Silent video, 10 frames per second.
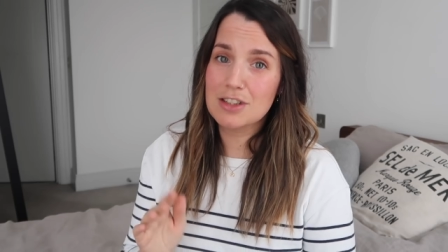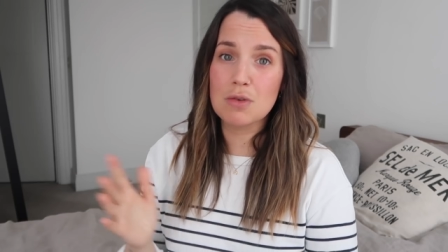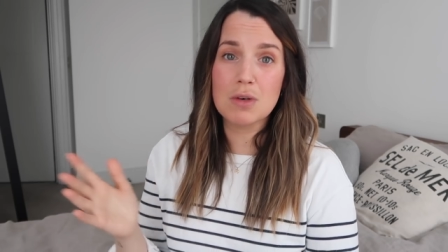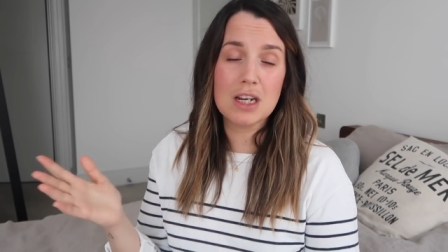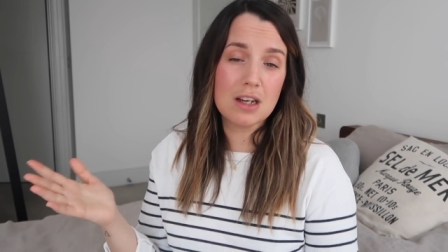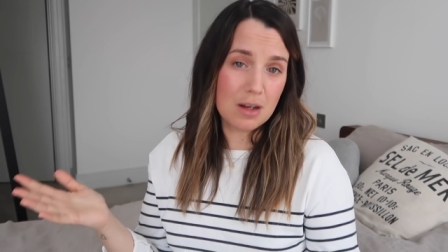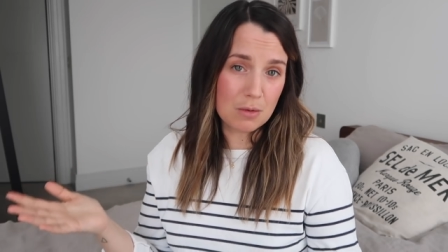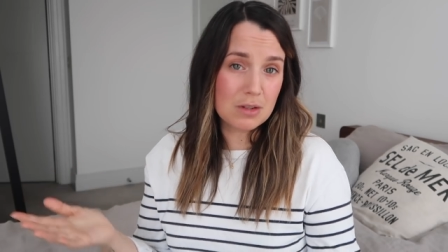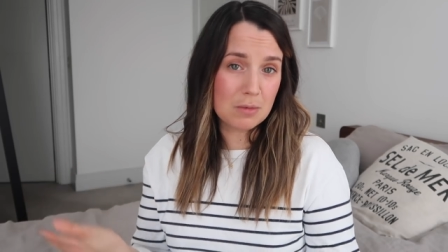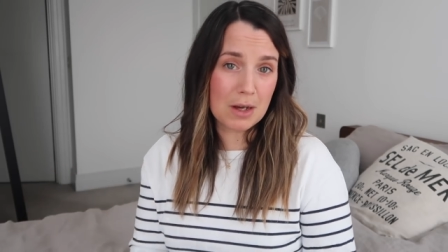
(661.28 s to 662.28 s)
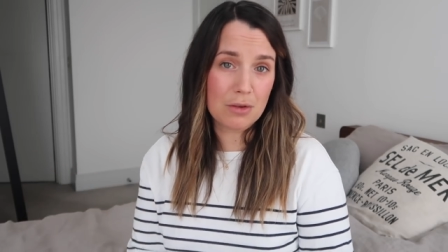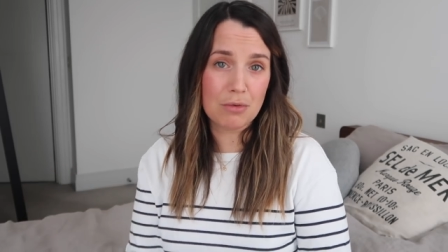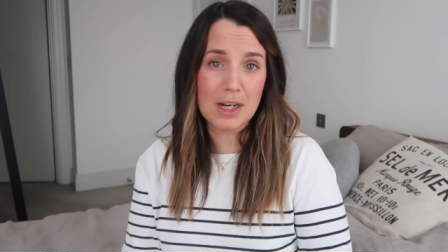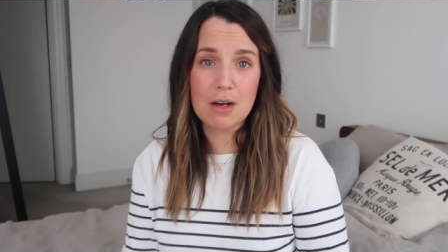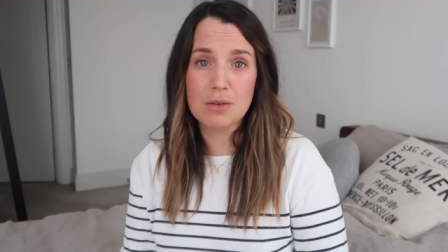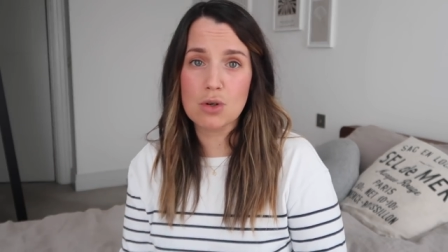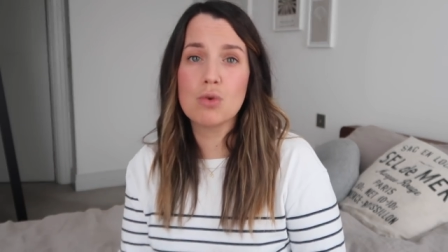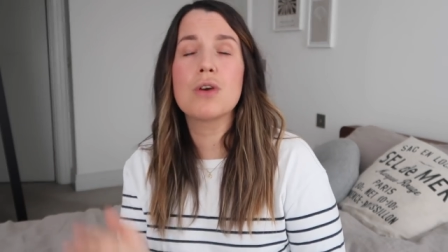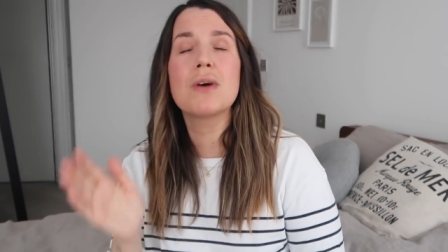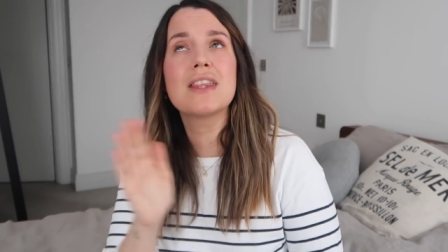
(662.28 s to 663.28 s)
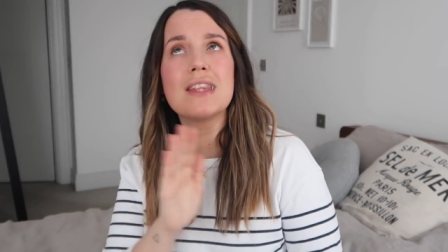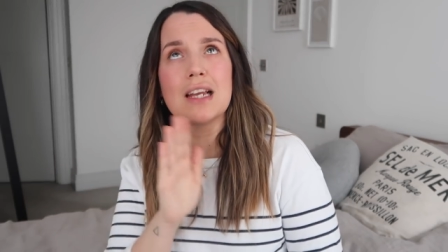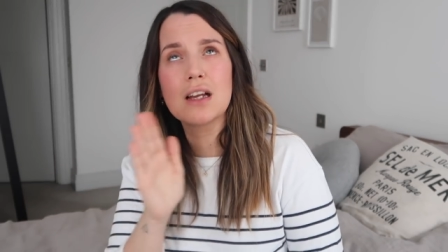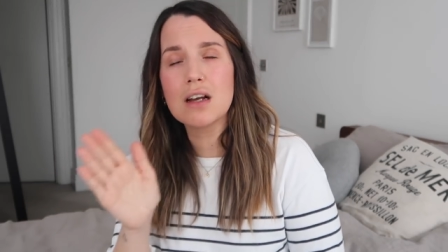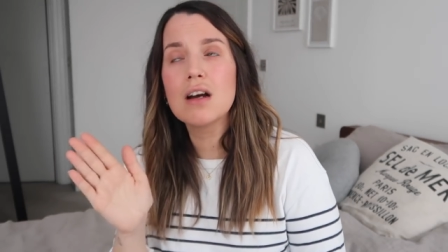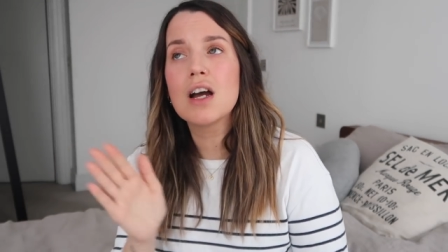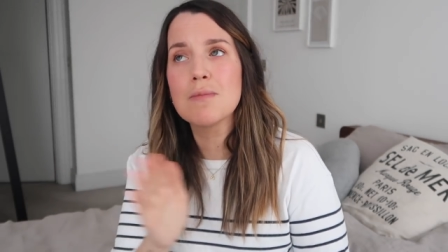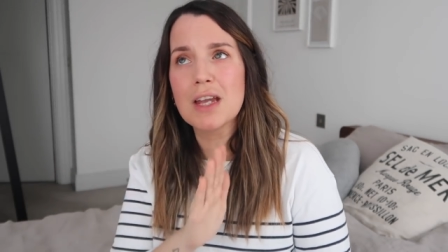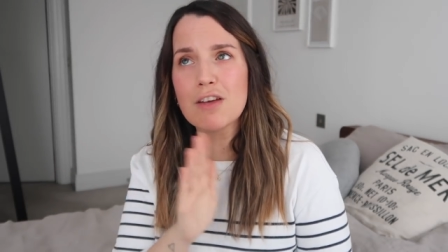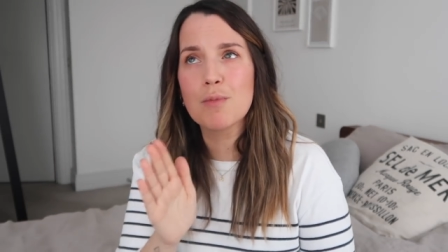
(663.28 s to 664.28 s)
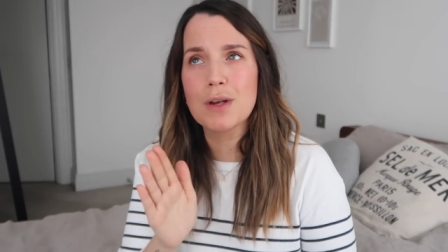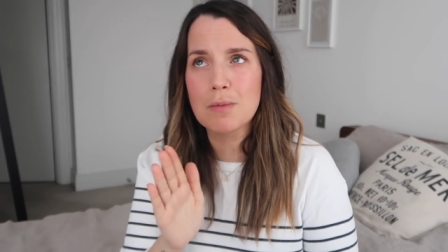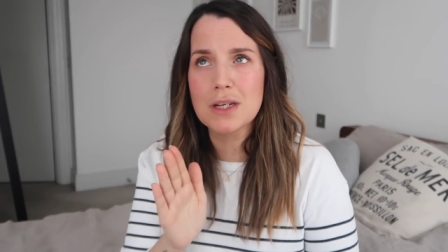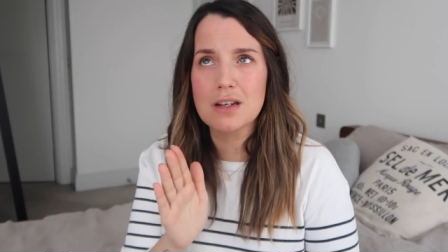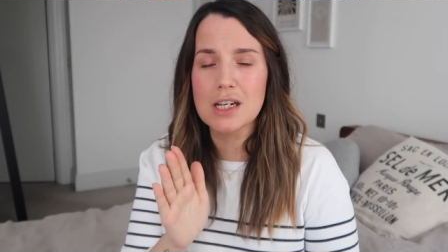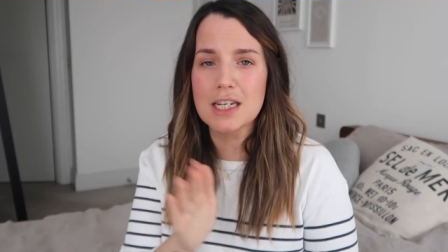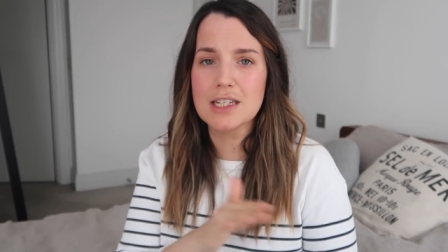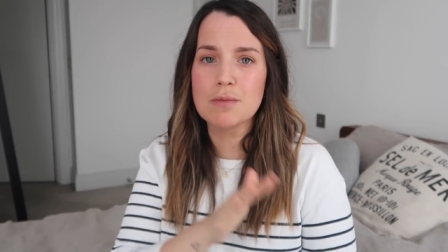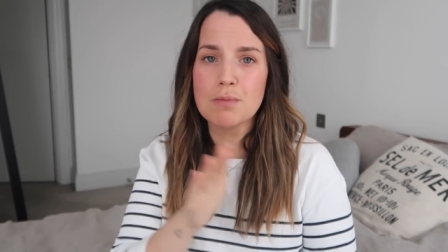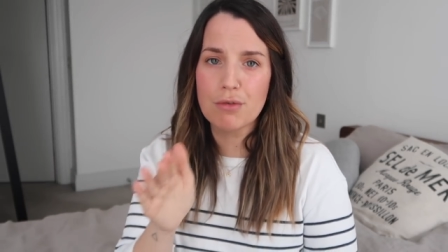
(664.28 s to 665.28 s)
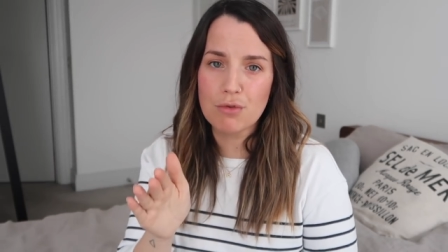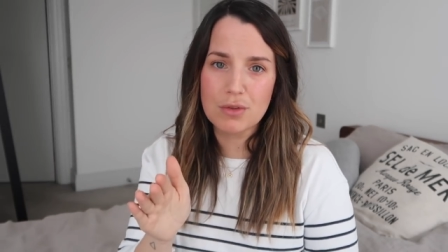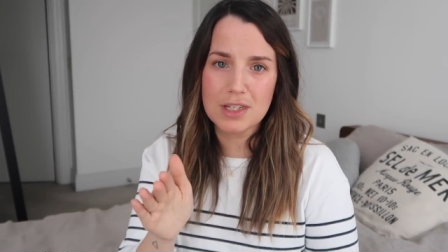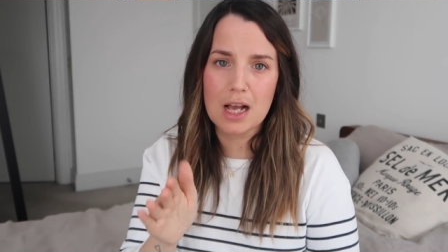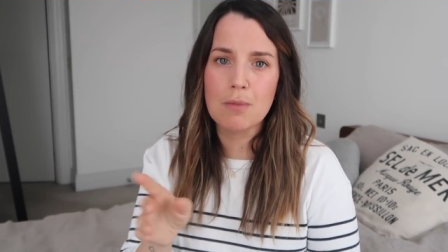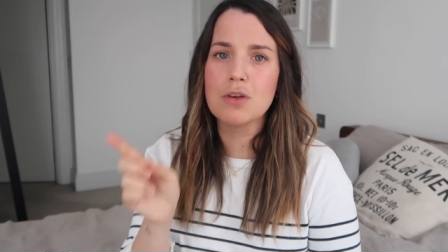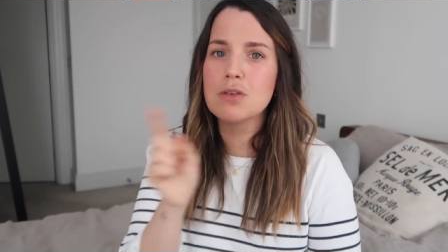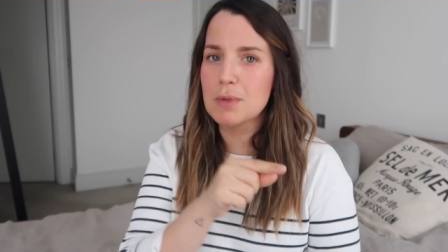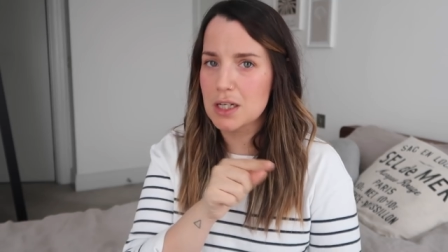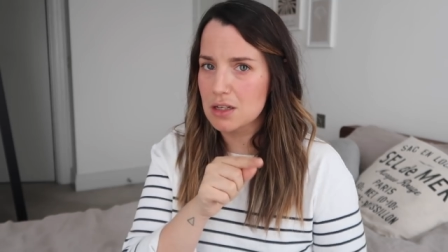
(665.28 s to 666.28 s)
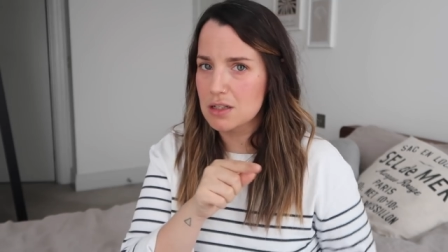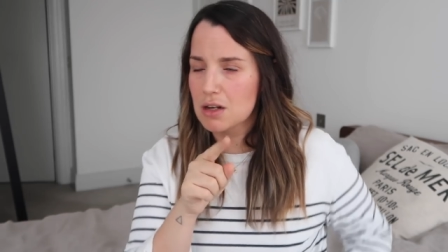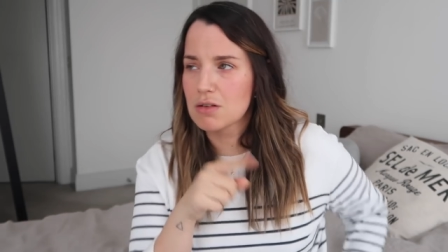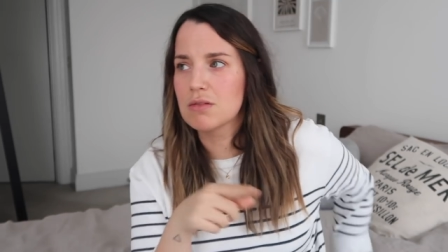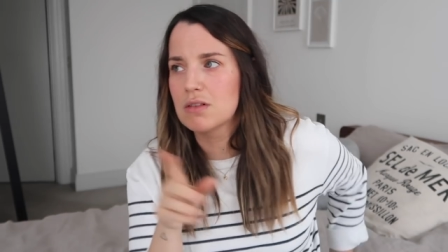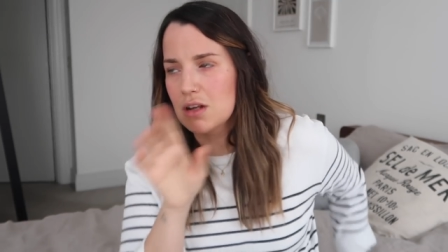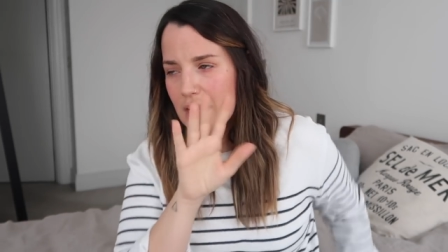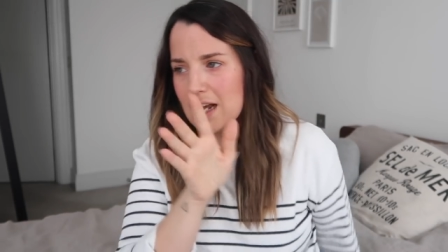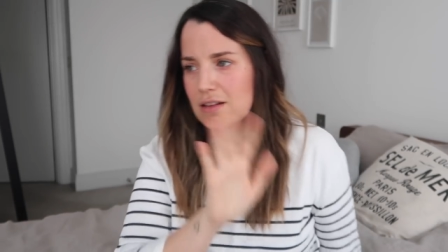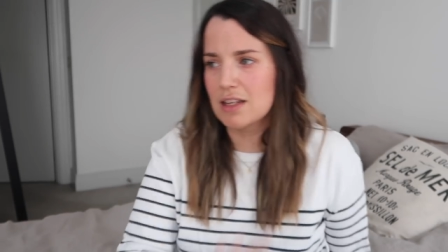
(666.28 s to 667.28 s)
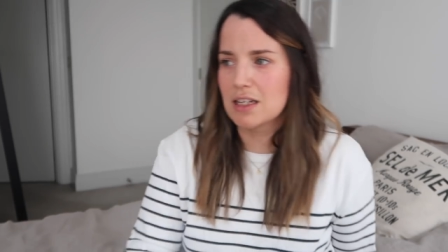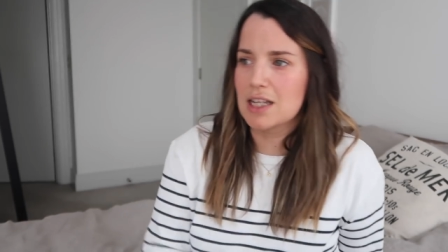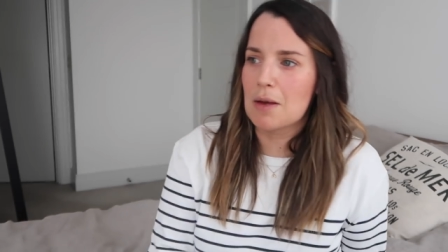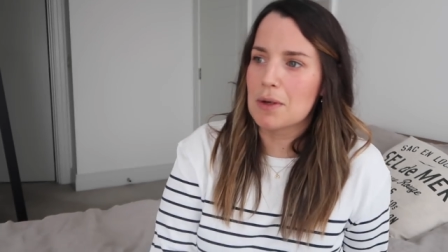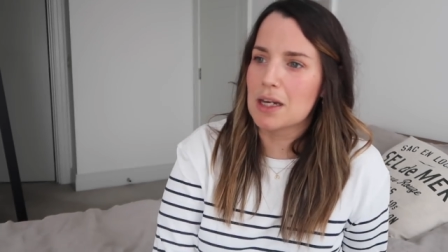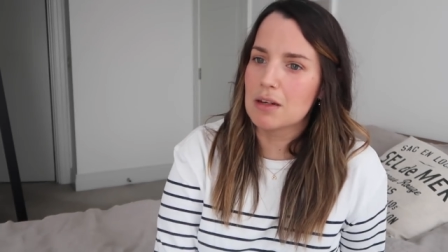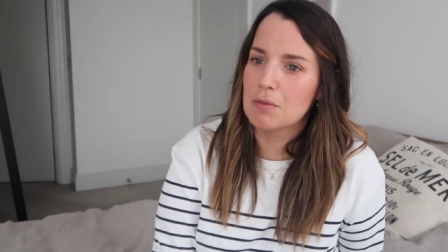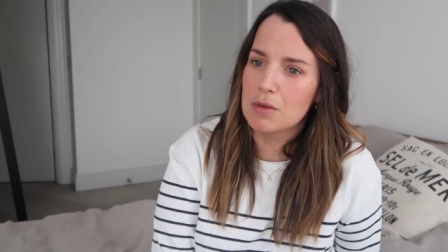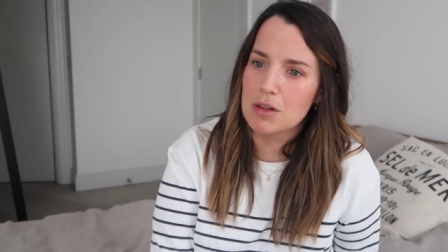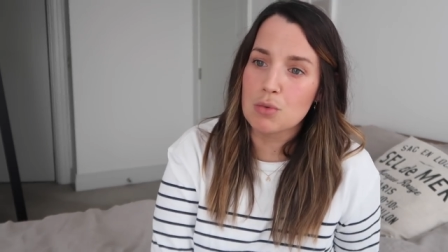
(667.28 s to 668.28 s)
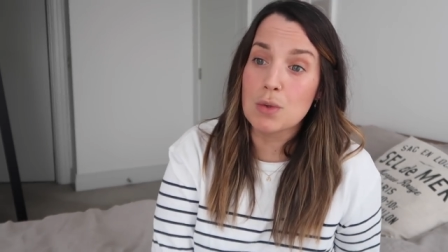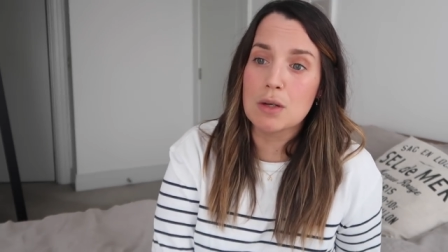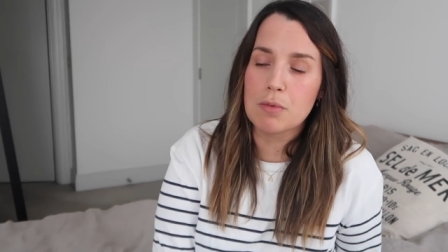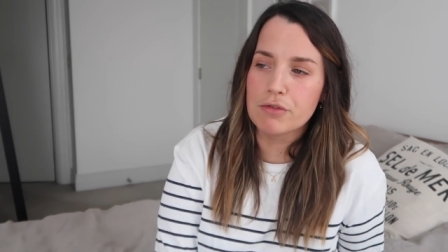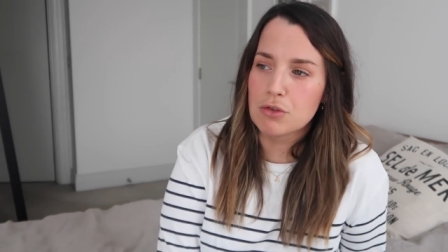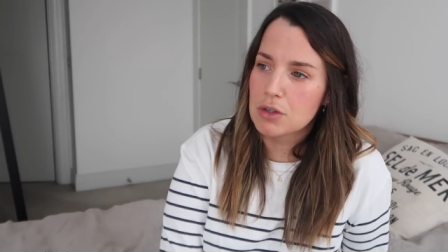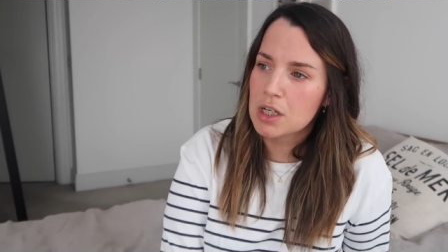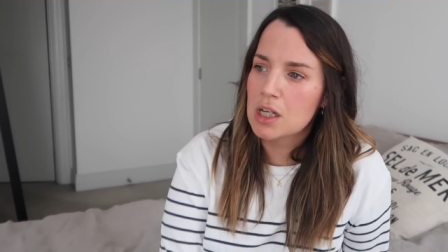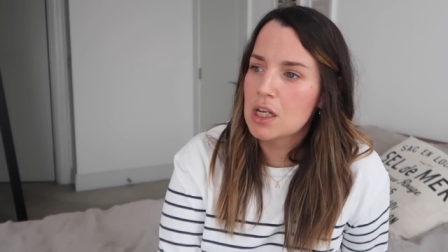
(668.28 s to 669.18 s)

So it was about 3 hours. Although I think I may have been a bit dilated before this happened, because I had things happening the week before.